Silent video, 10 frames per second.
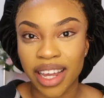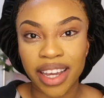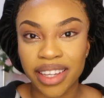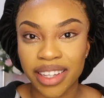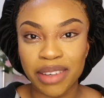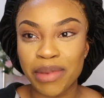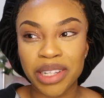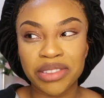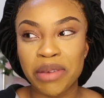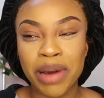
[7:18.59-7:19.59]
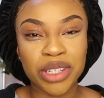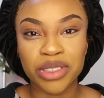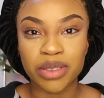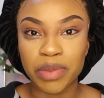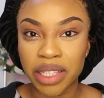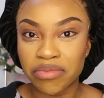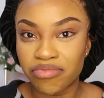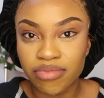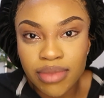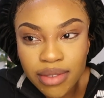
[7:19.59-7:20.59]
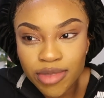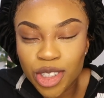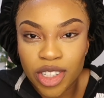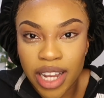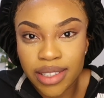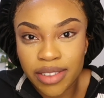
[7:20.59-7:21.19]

Like, it might just be, you just like